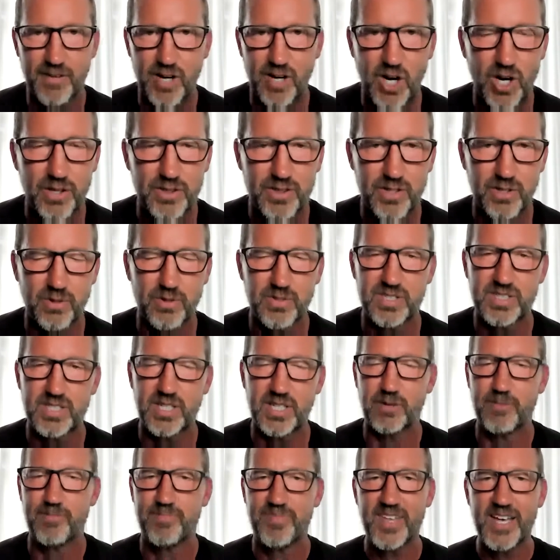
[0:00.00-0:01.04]
authors
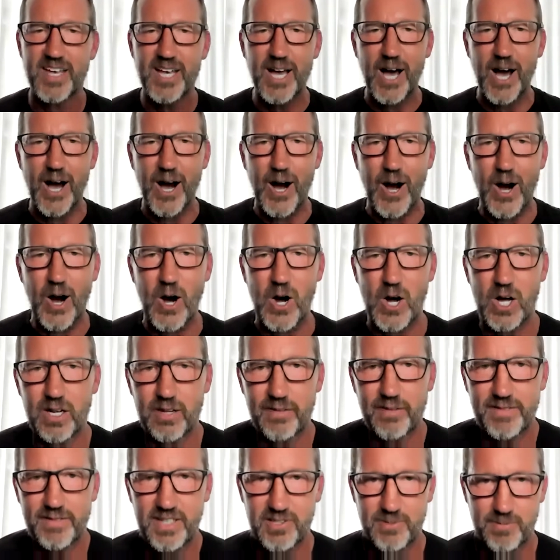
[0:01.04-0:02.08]
so all
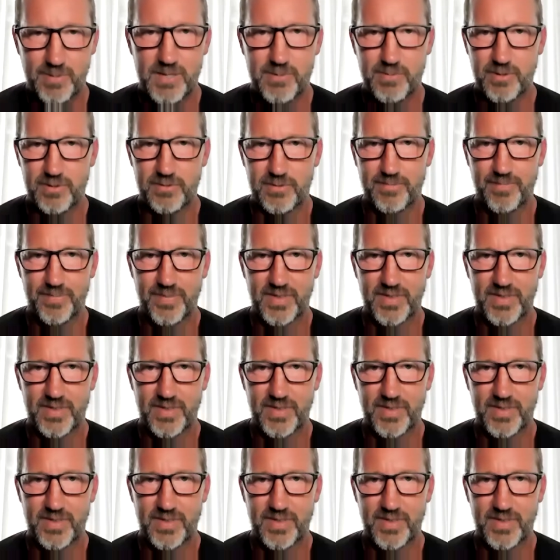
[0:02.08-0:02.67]
of these people